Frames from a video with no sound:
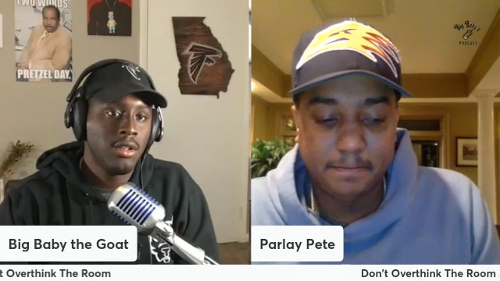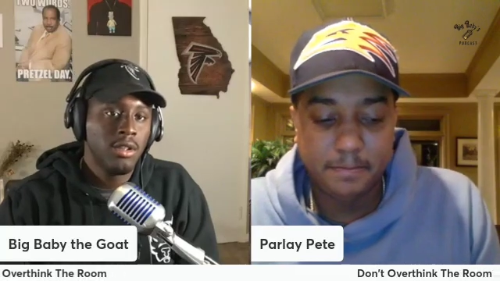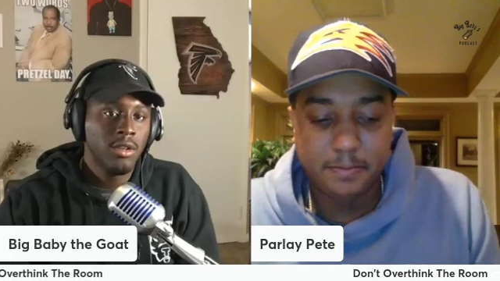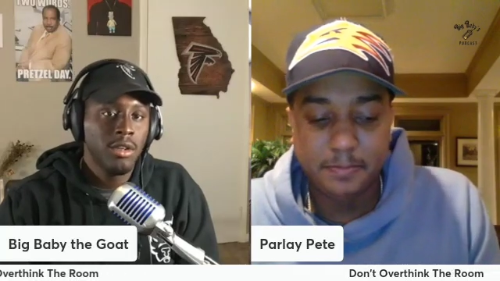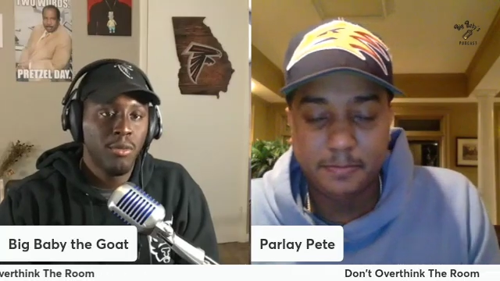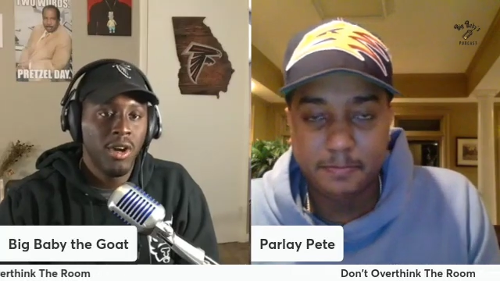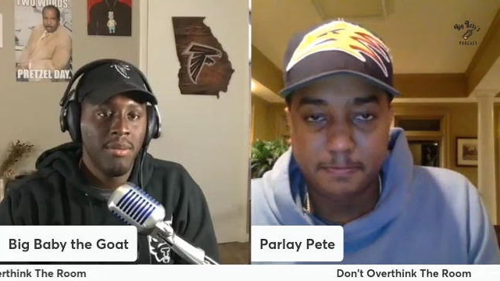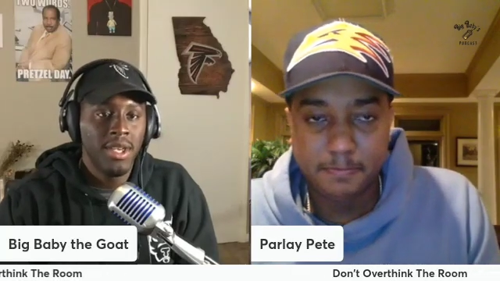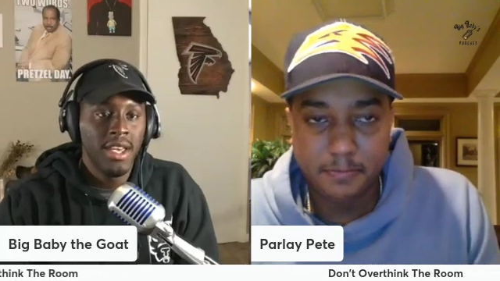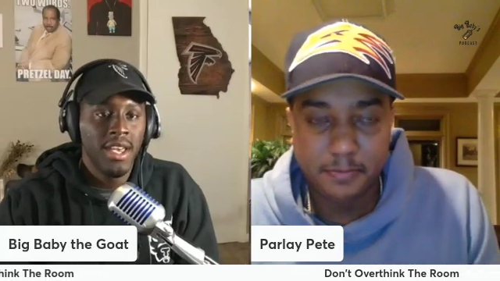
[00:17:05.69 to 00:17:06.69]
Speaker 1: your boy
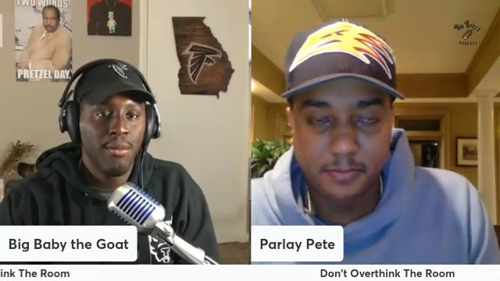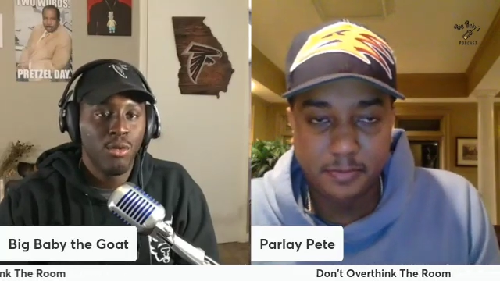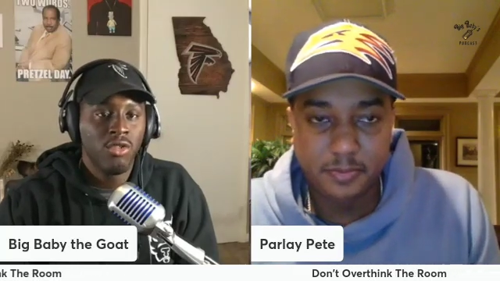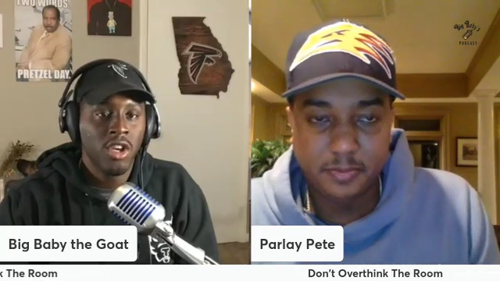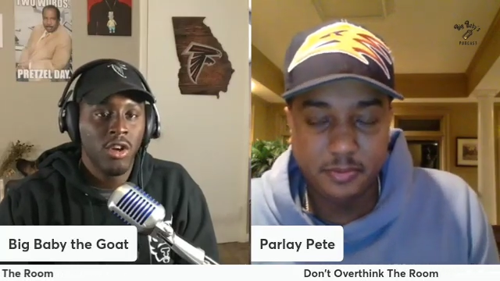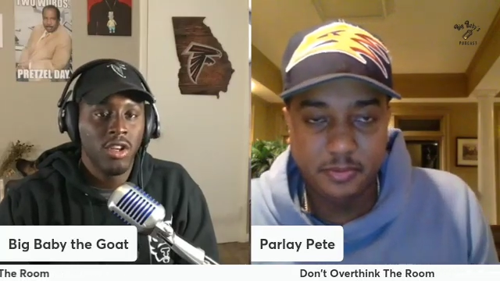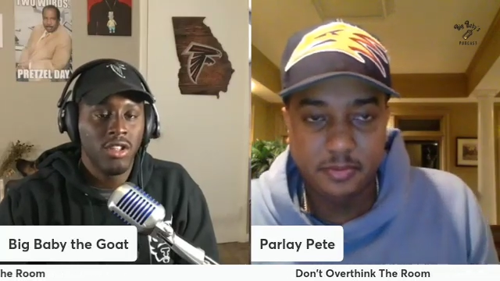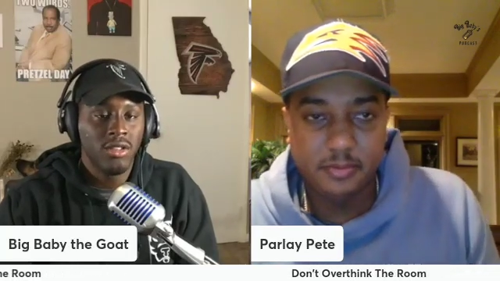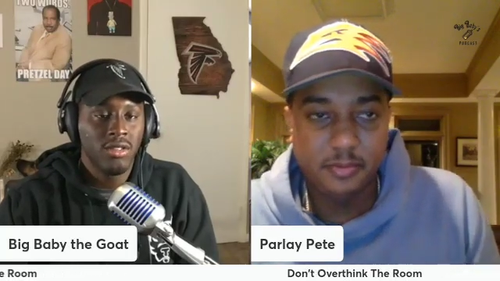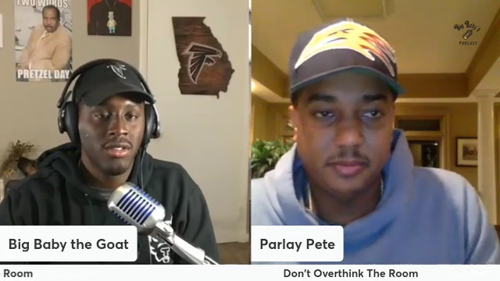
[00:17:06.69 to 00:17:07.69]
BA Bruce
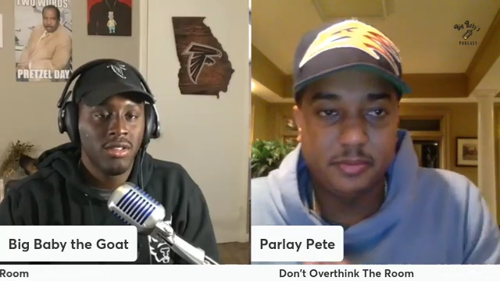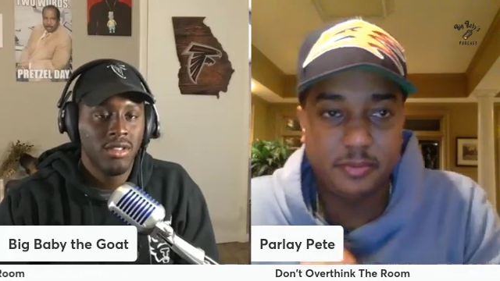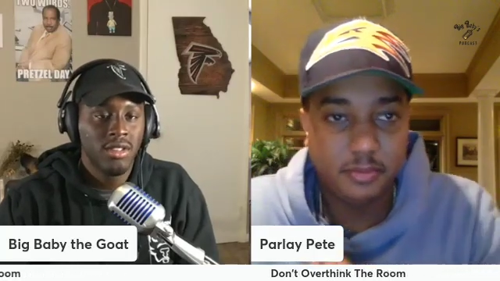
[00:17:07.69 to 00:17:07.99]
Arians,